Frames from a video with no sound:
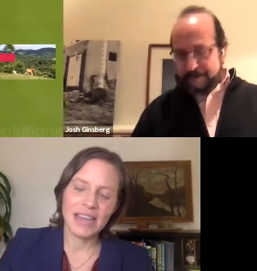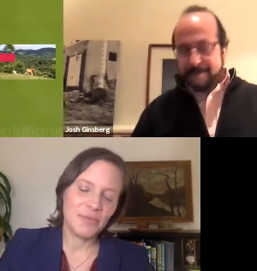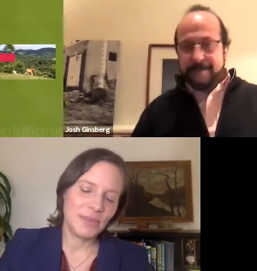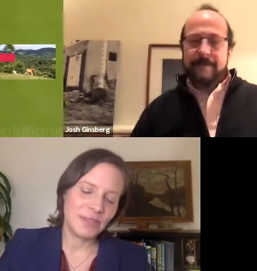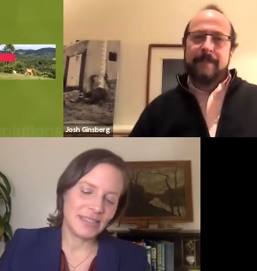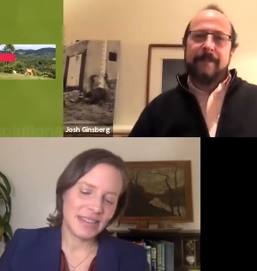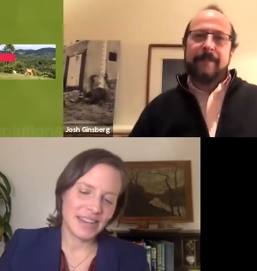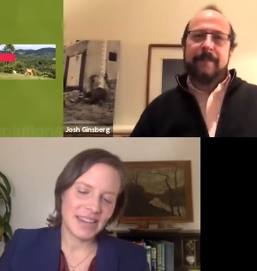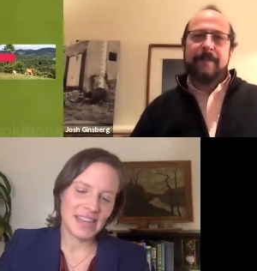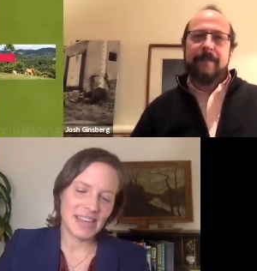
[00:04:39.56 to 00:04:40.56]
Speaker 1: it was
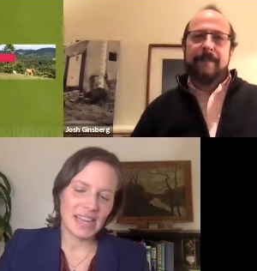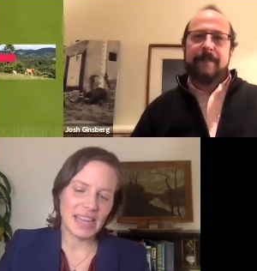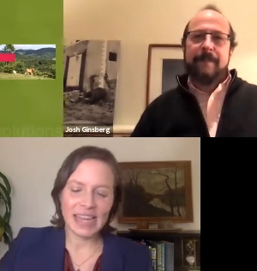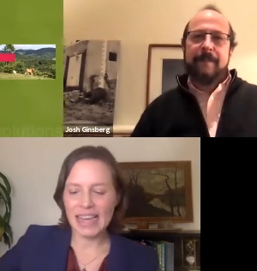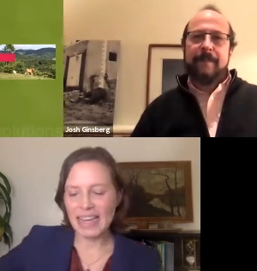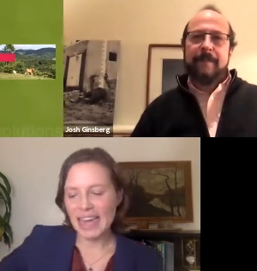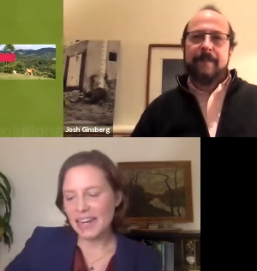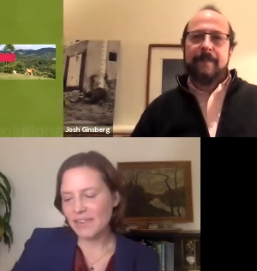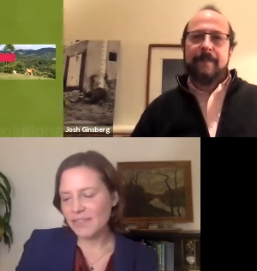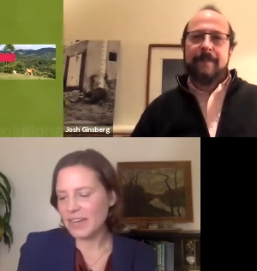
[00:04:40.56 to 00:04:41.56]
uh,
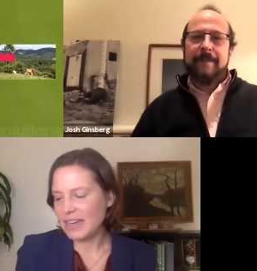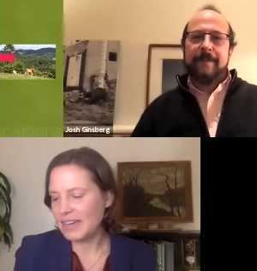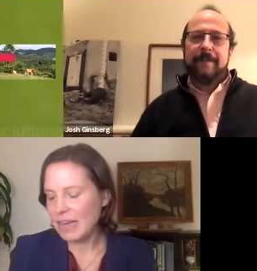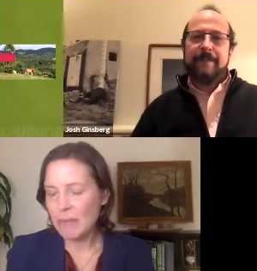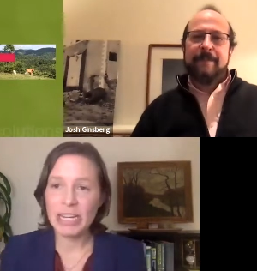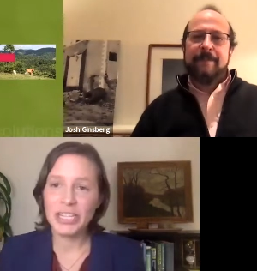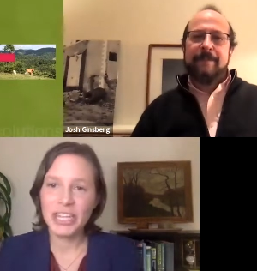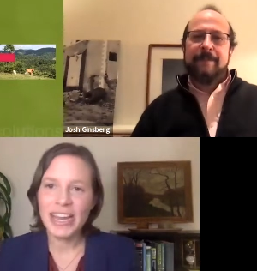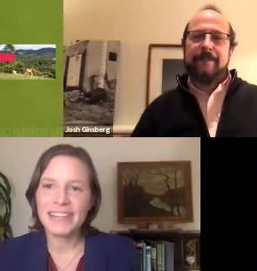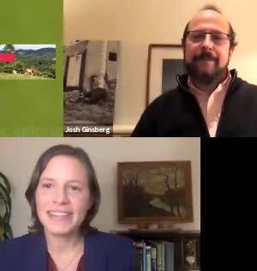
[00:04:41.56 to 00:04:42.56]
kind of uh, by
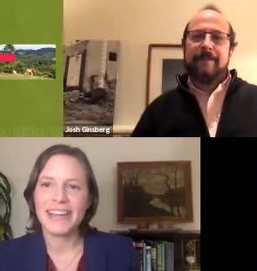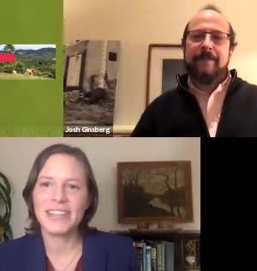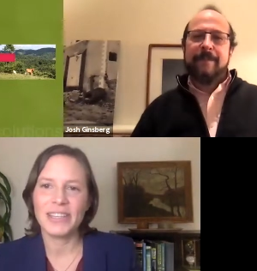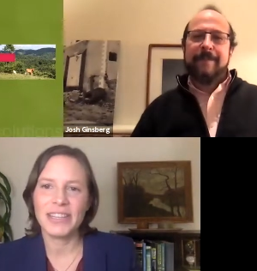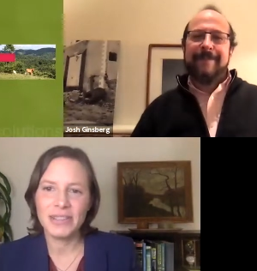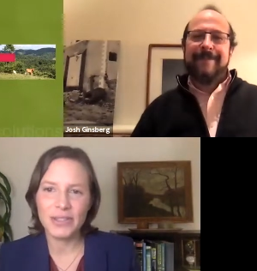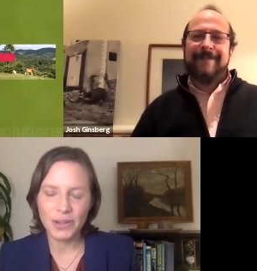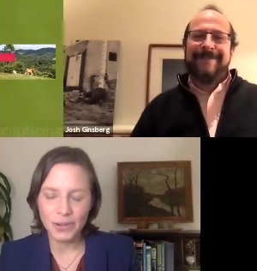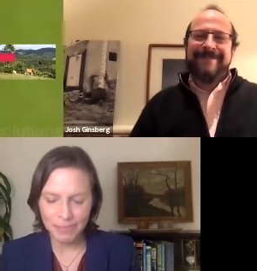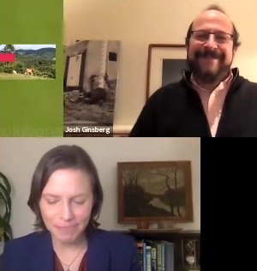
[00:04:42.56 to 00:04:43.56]
chance, actually. So
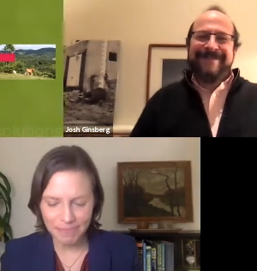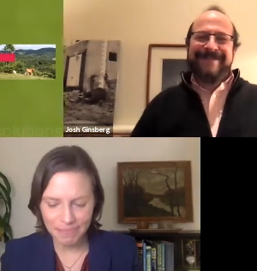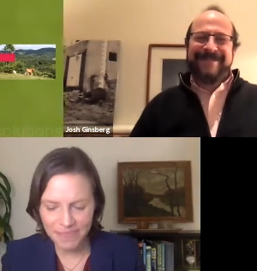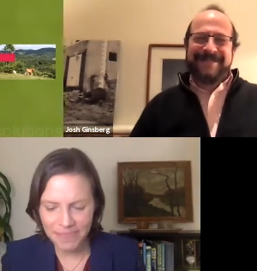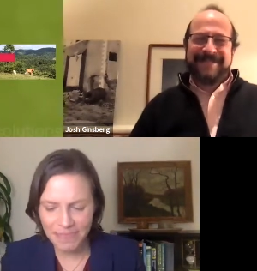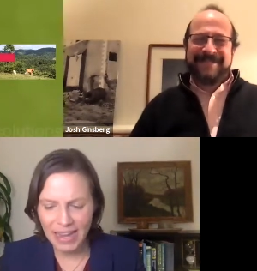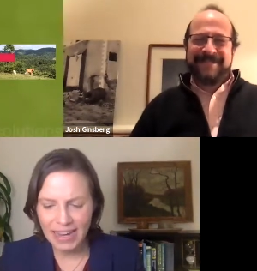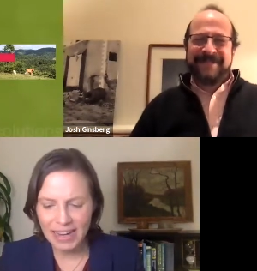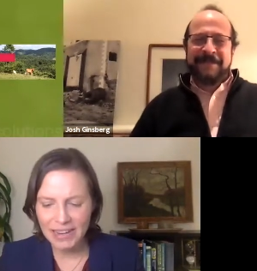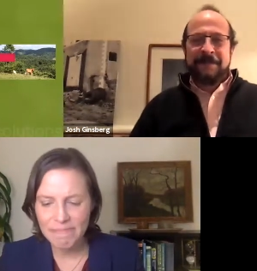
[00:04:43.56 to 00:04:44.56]

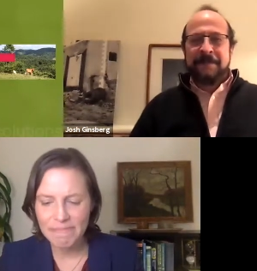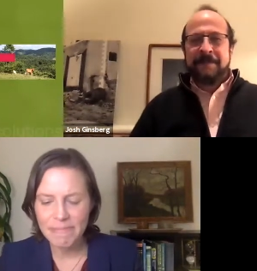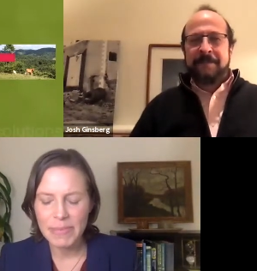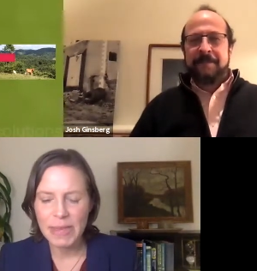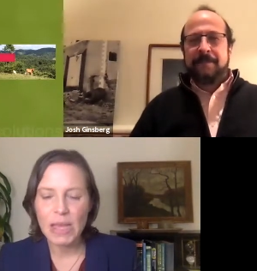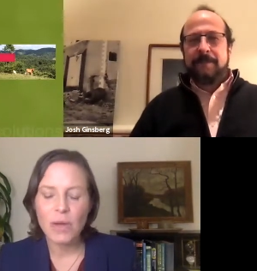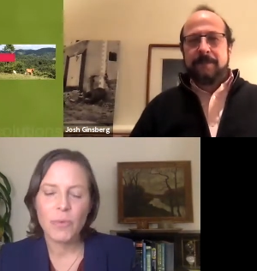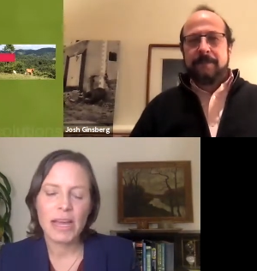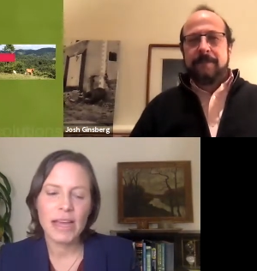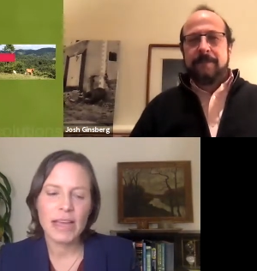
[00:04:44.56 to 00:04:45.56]
I. Um,
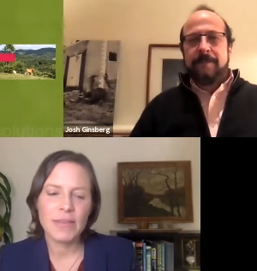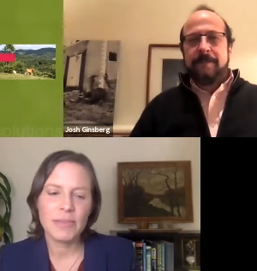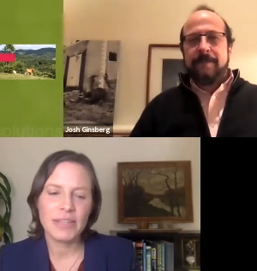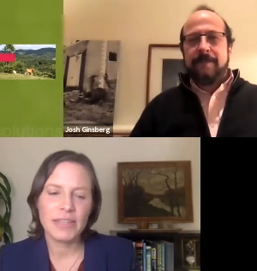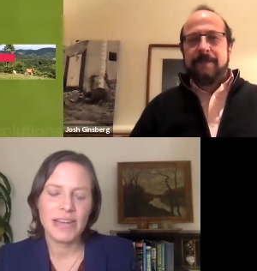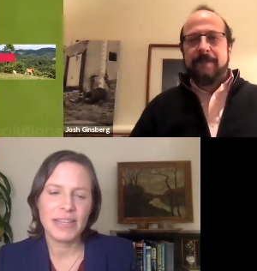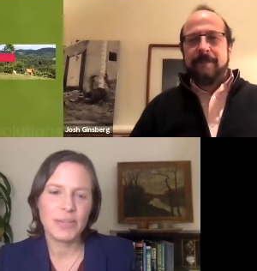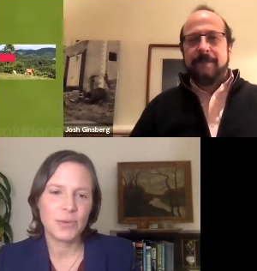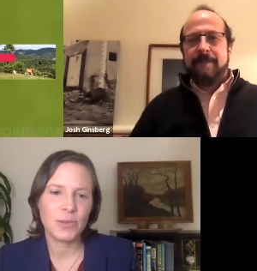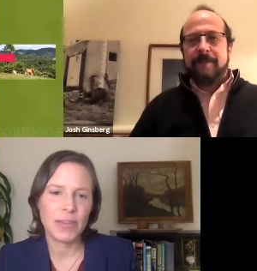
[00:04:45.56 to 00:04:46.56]
When I was in high
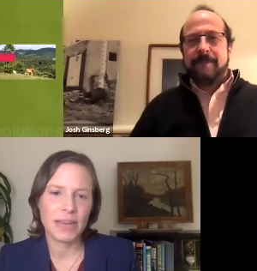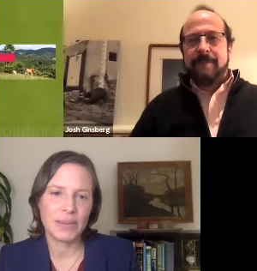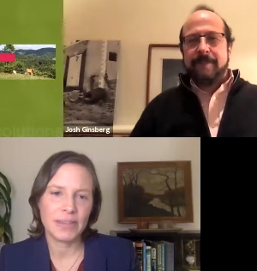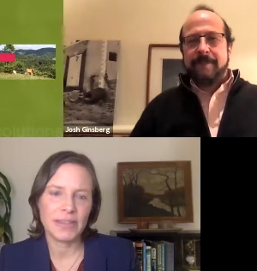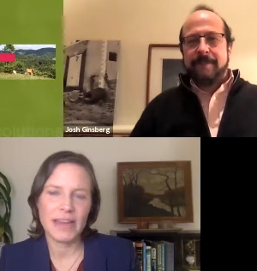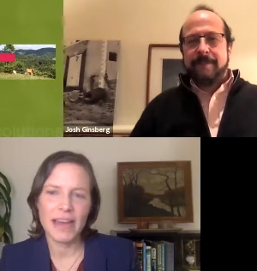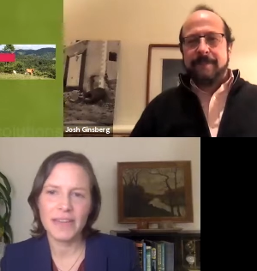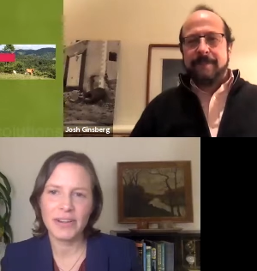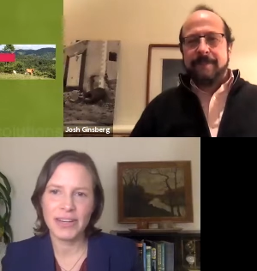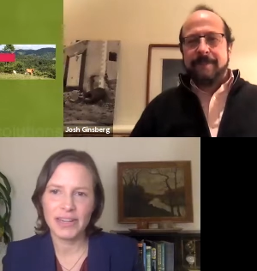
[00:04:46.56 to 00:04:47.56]
school, I was not
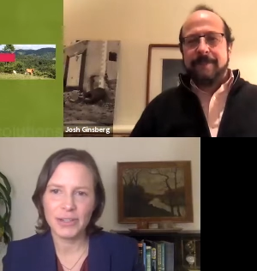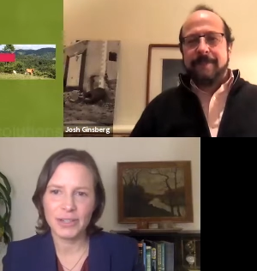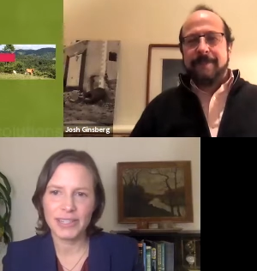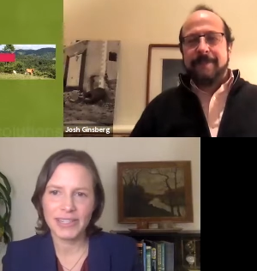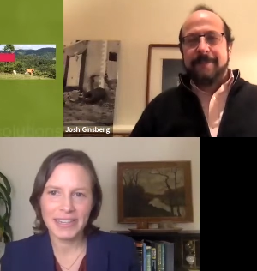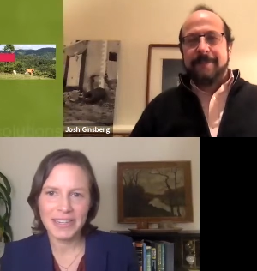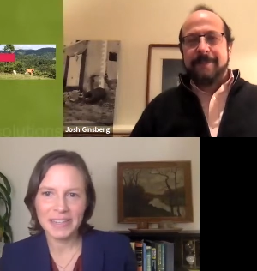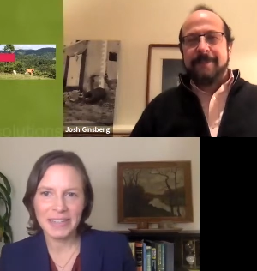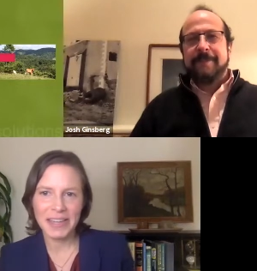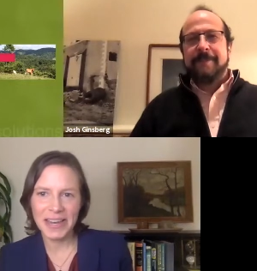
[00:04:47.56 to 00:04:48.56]
very interested in
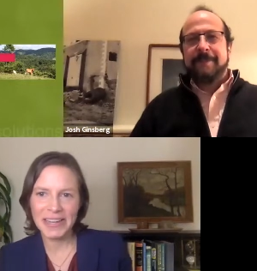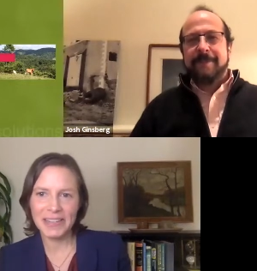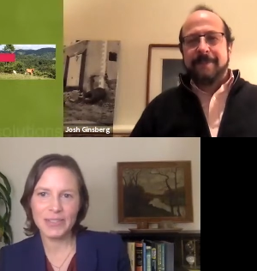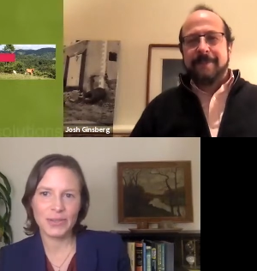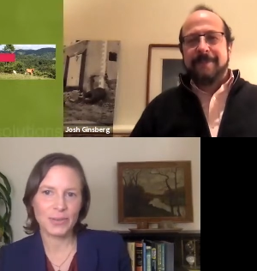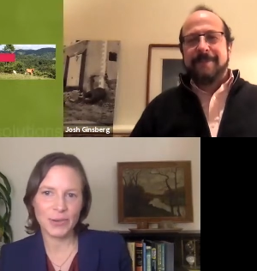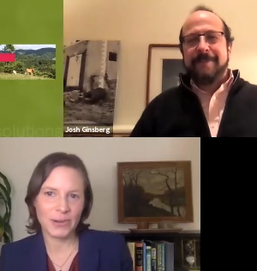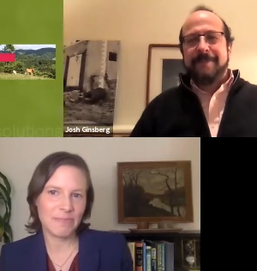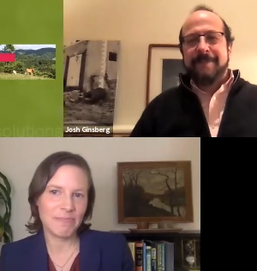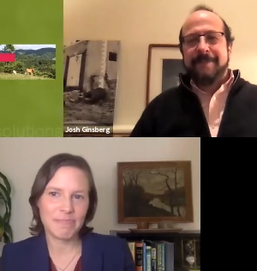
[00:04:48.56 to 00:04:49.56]
science or
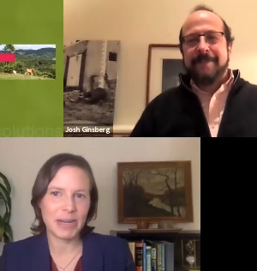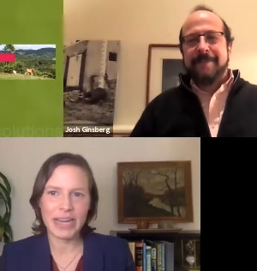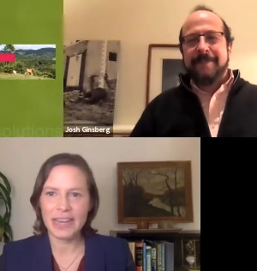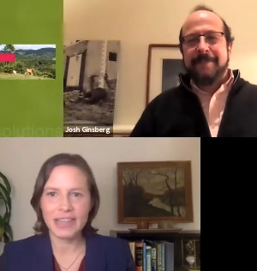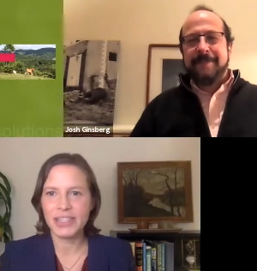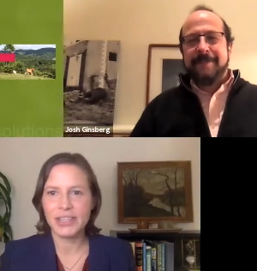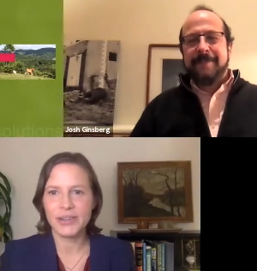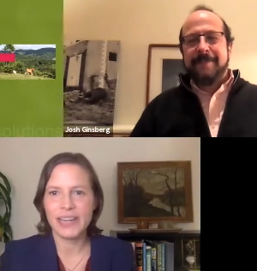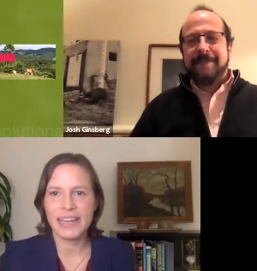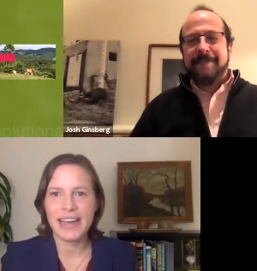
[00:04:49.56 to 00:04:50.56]
biology
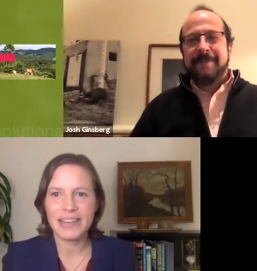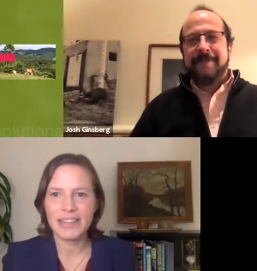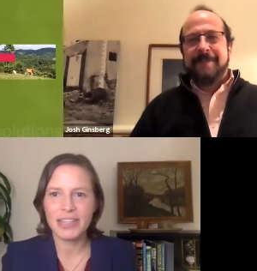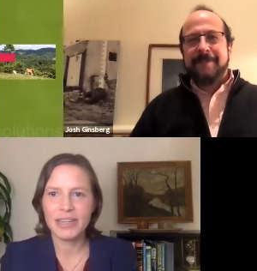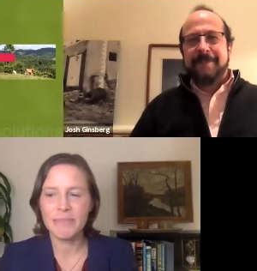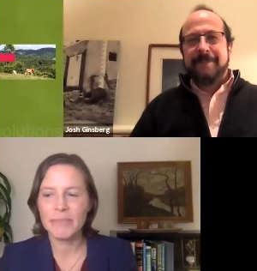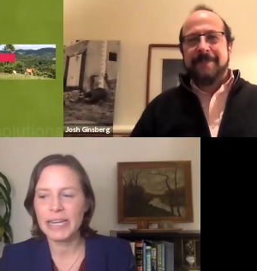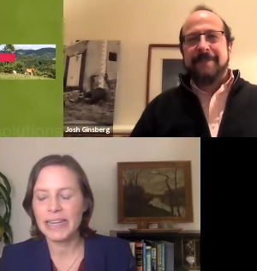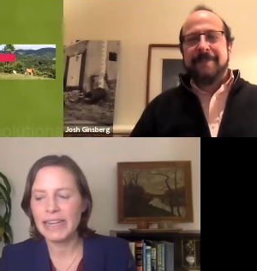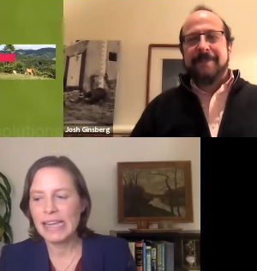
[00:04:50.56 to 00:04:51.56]
or ecology,
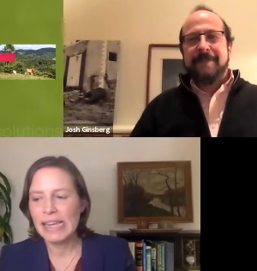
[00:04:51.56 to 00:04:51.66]
but